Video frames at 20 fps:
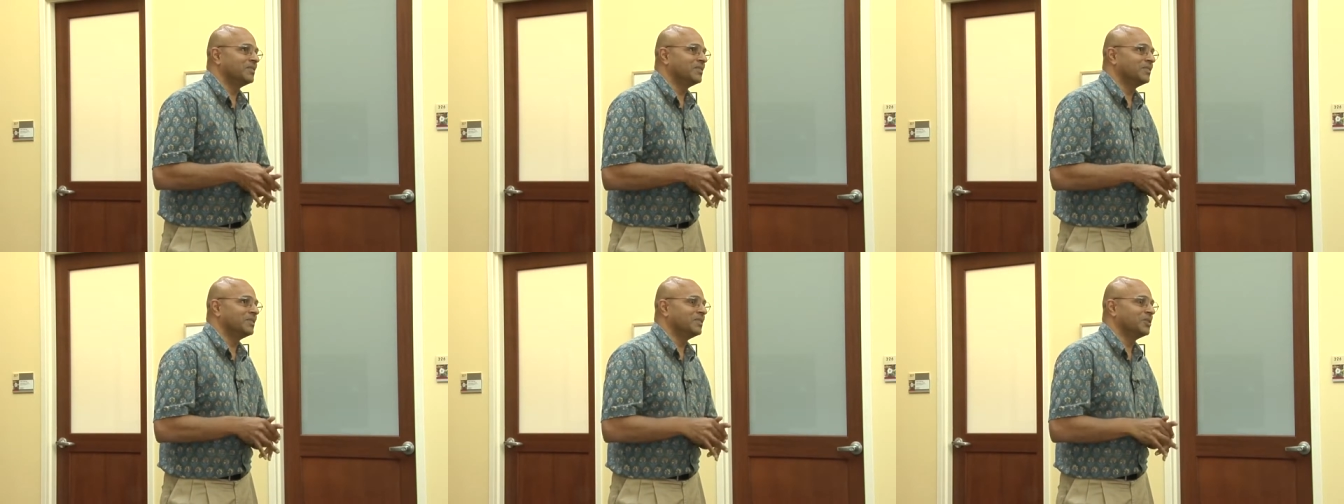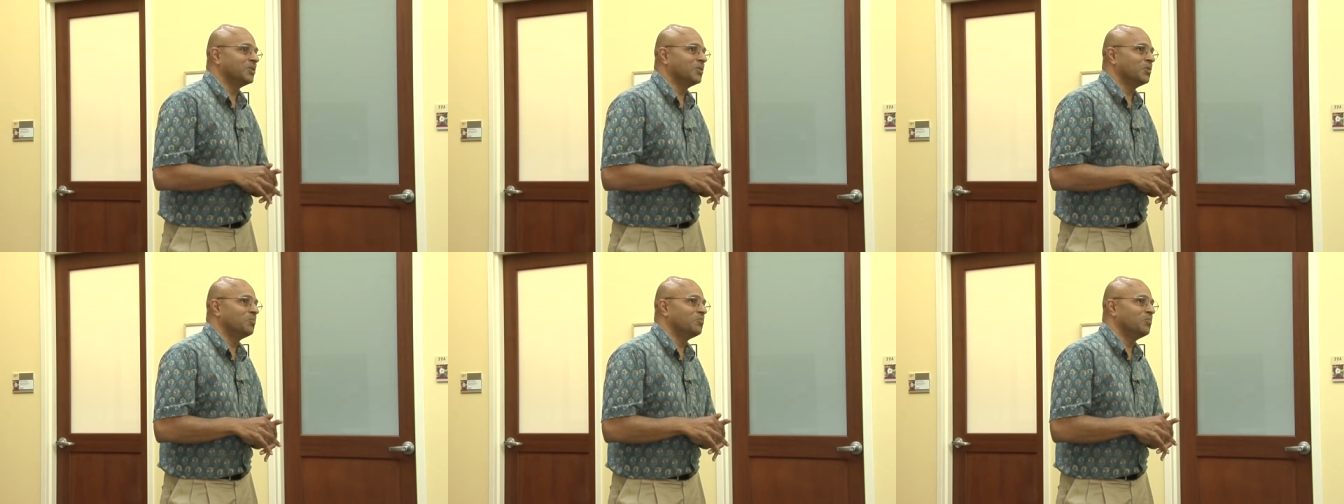you
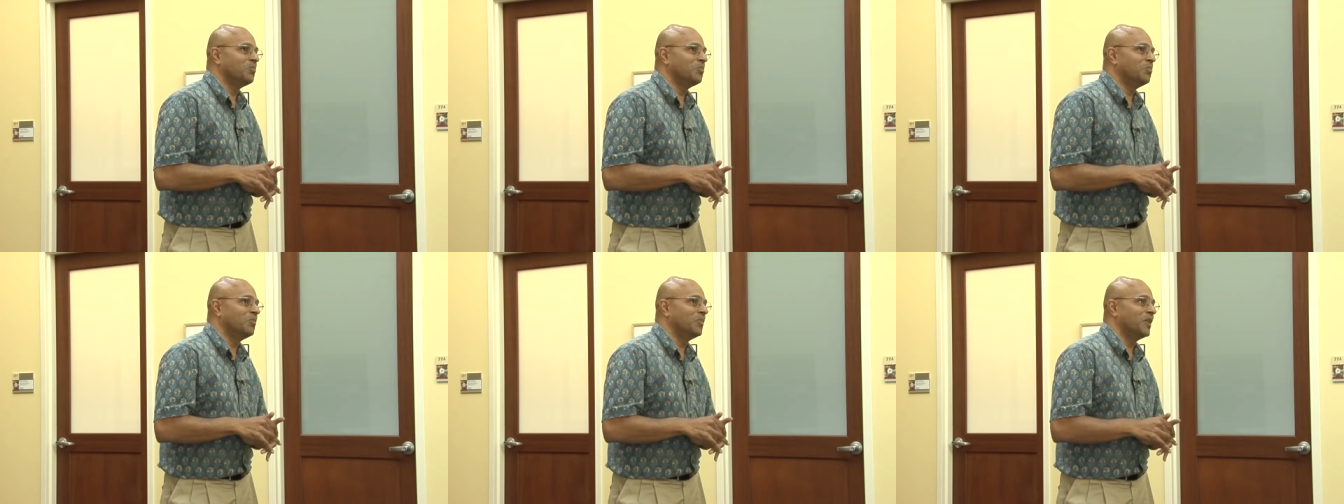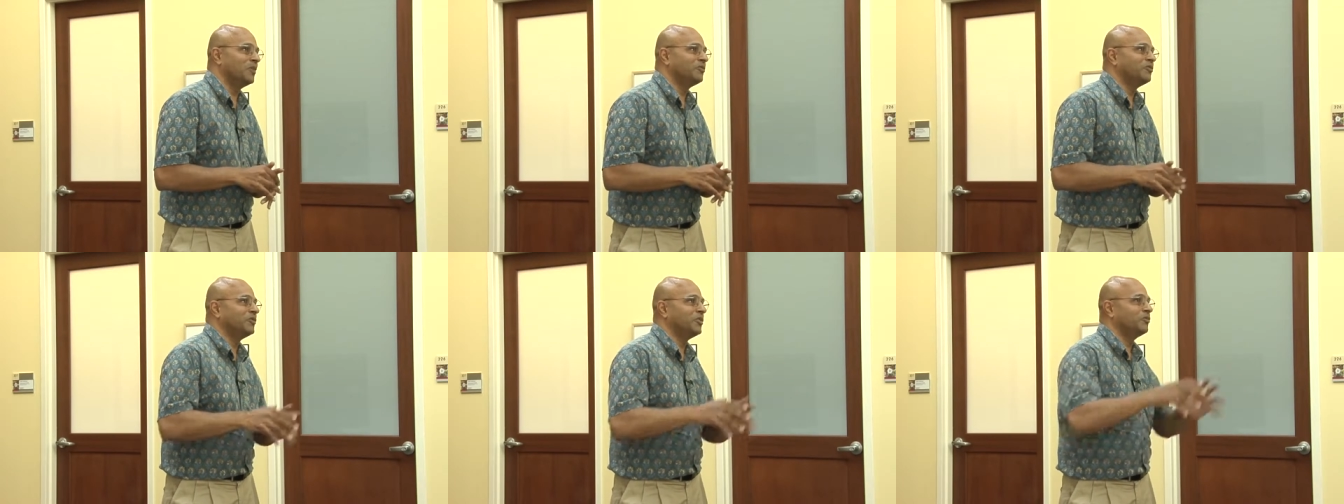know,
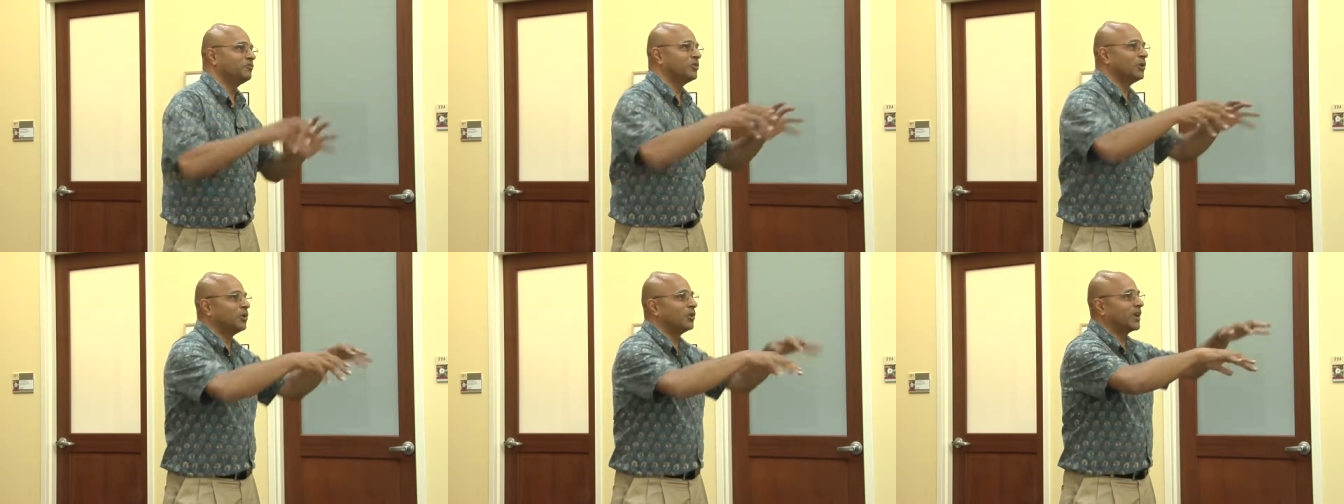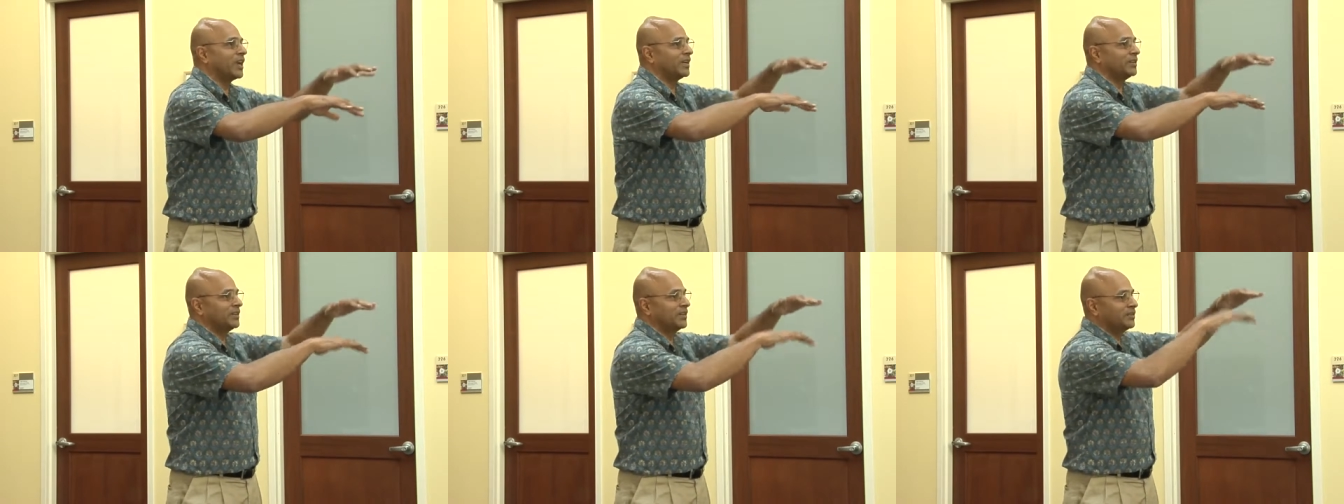if, if you
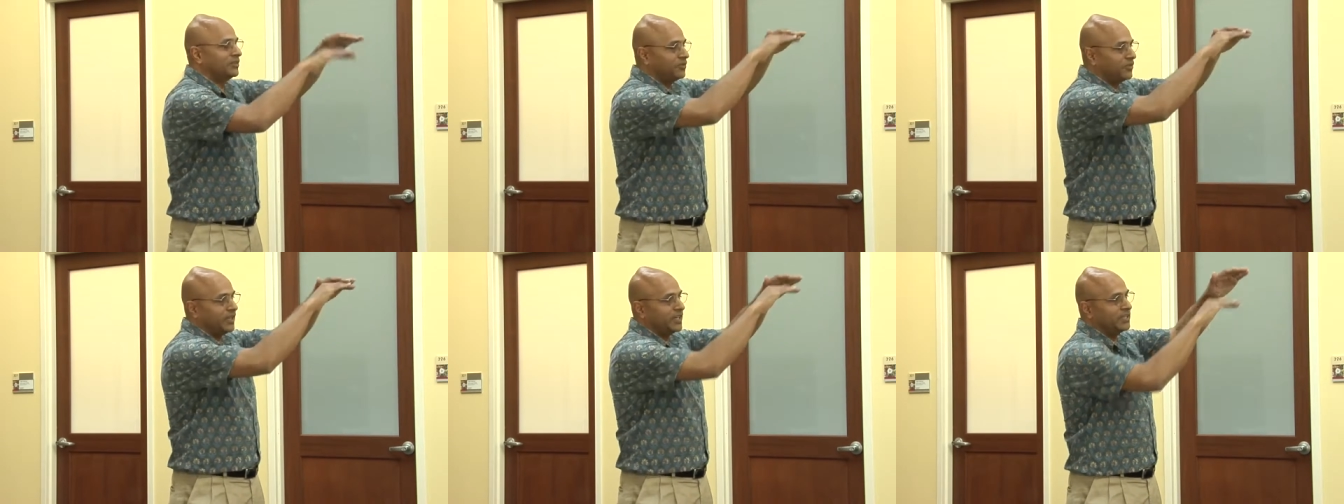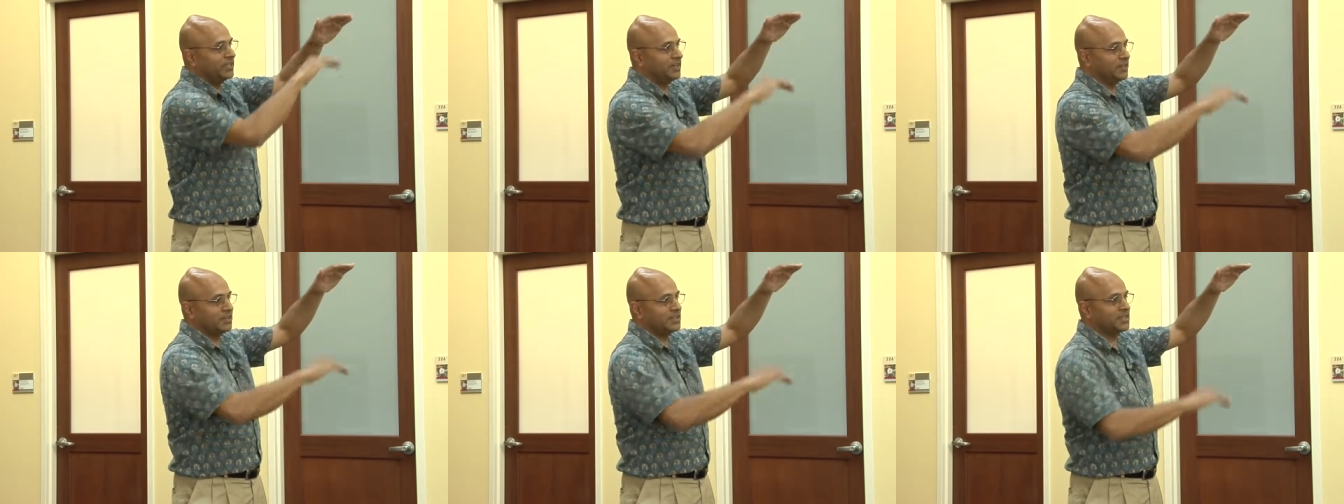look at the
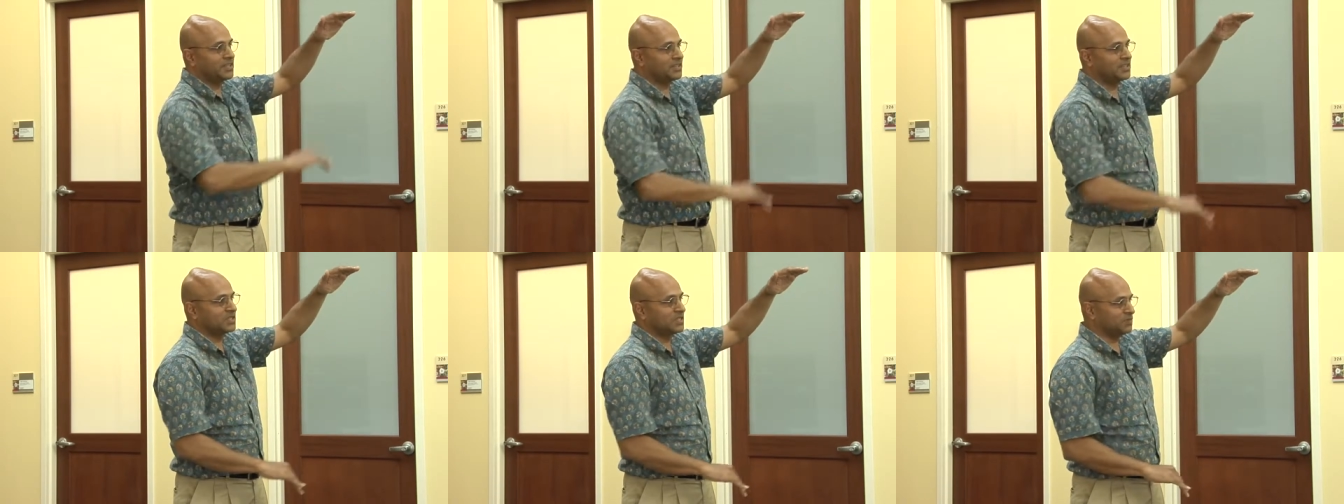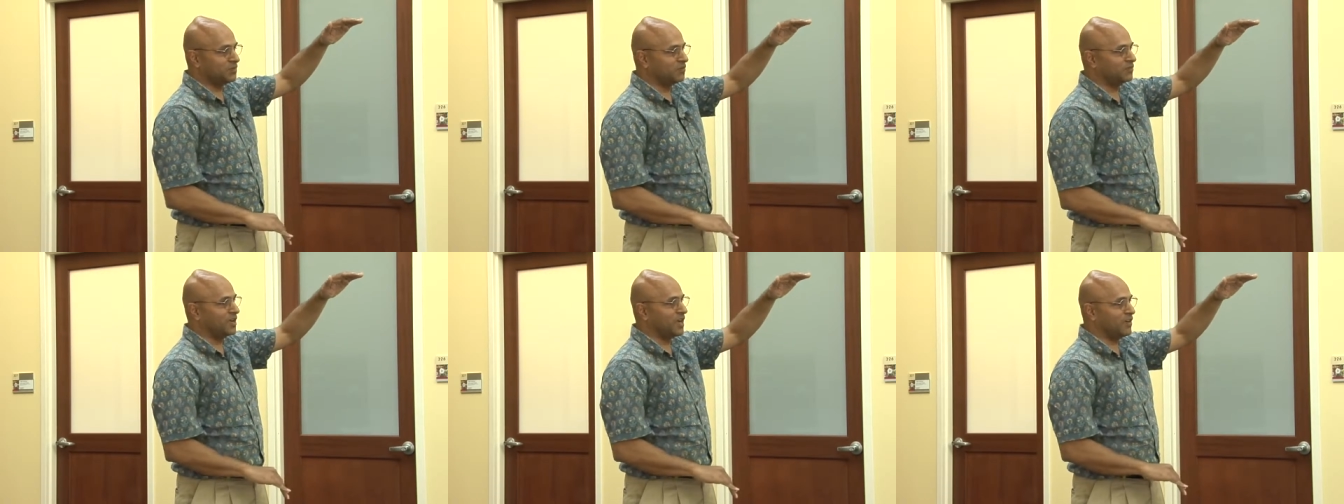three-tiered
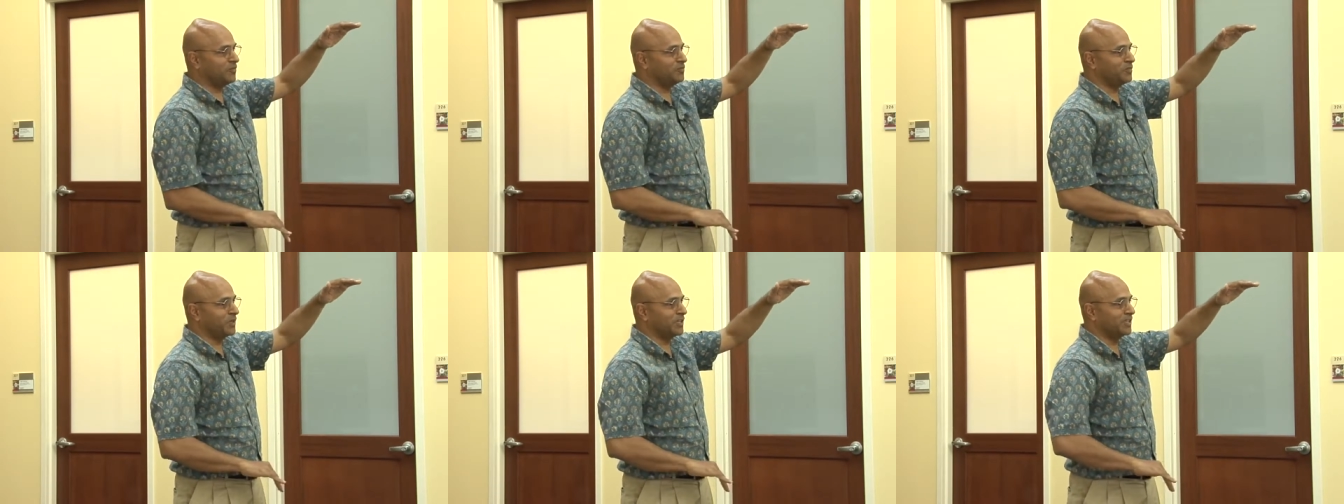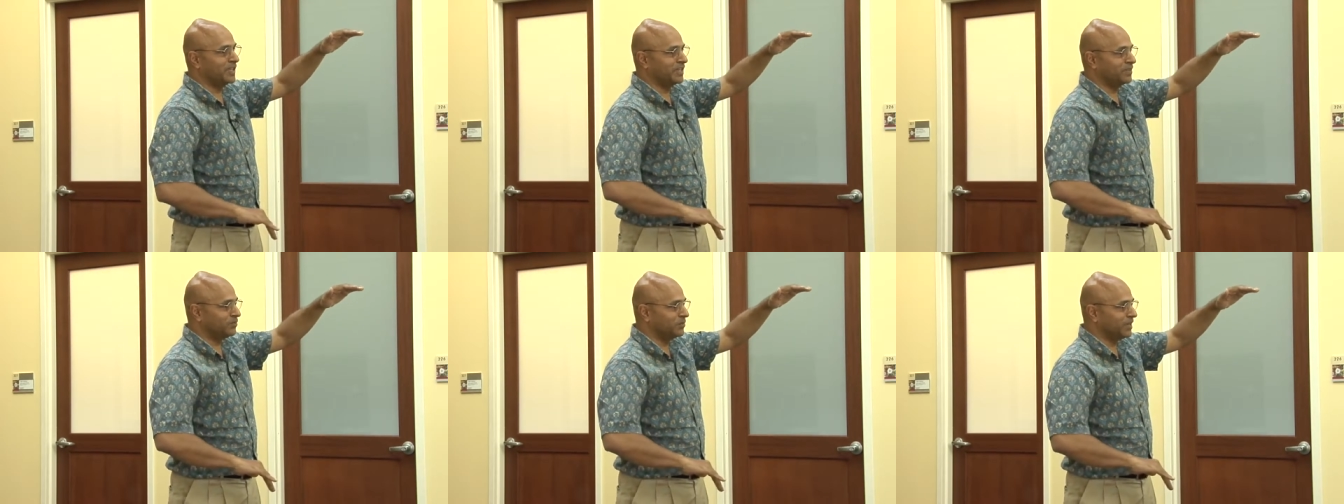system of
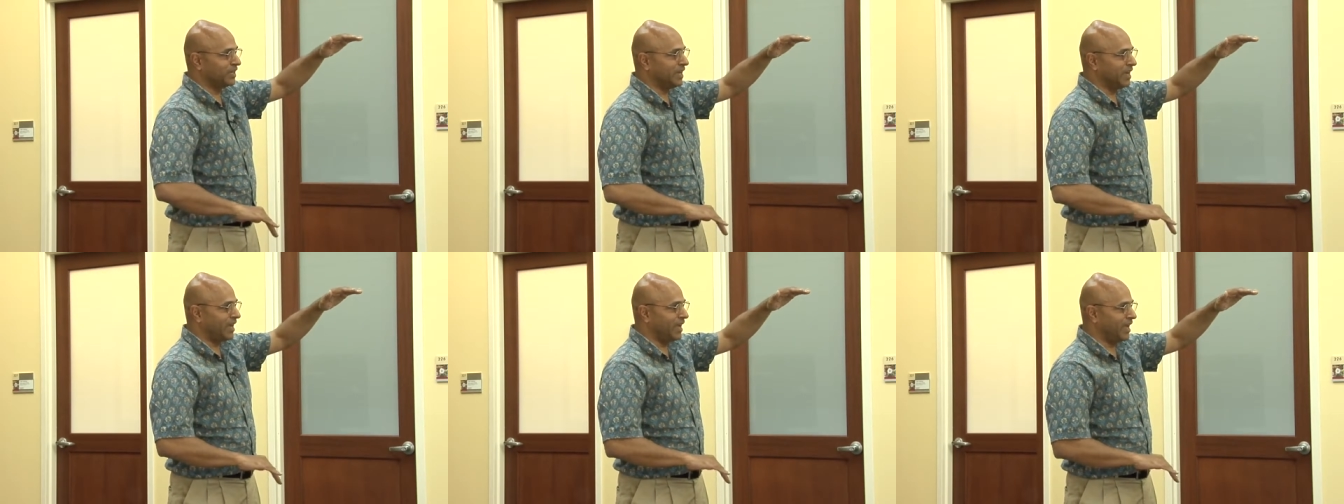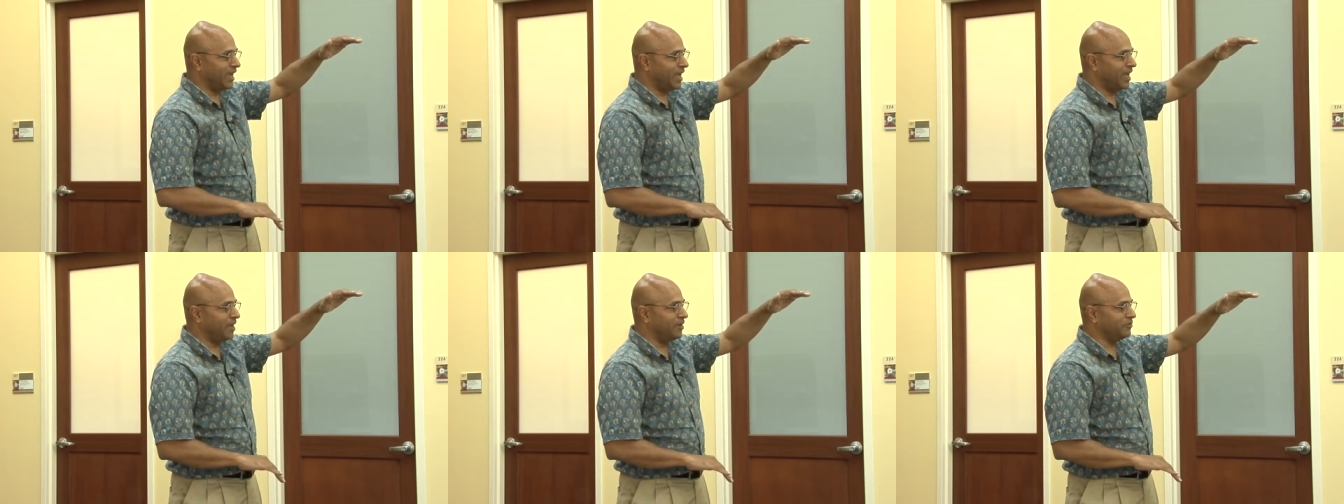government that we
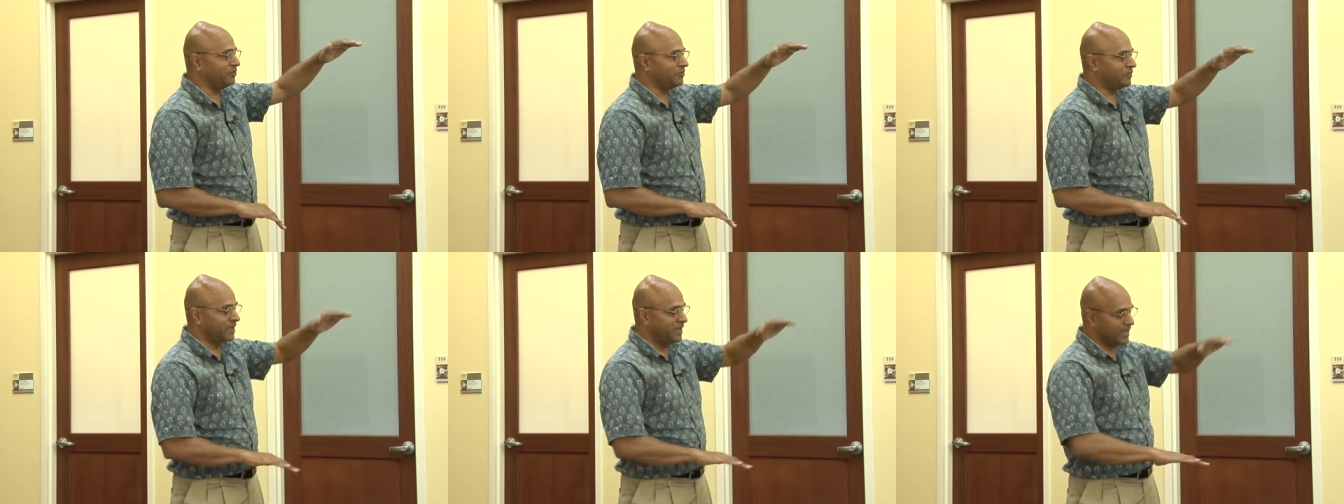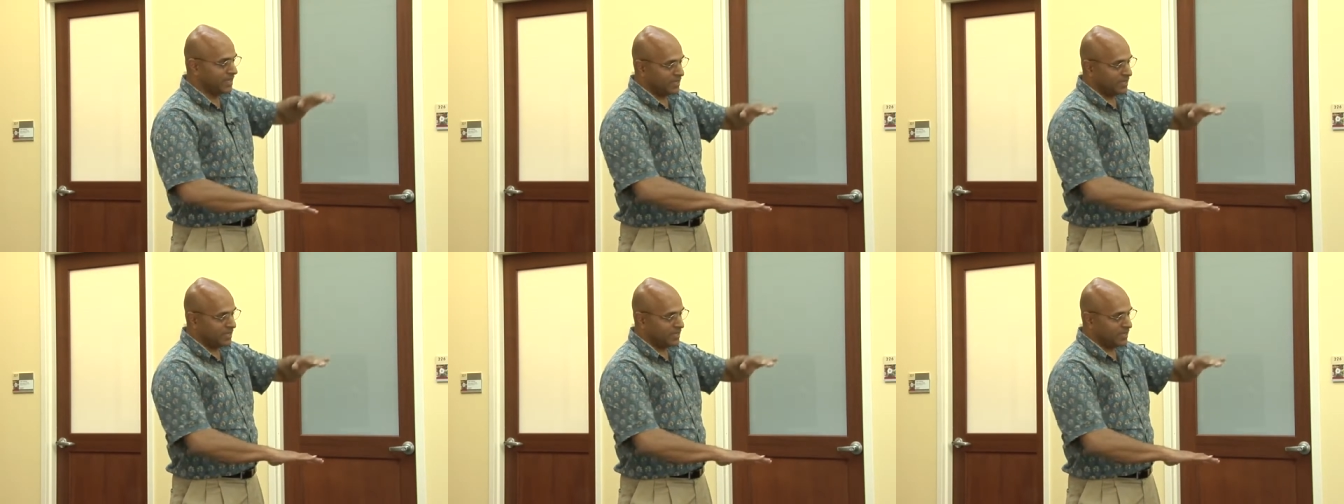have,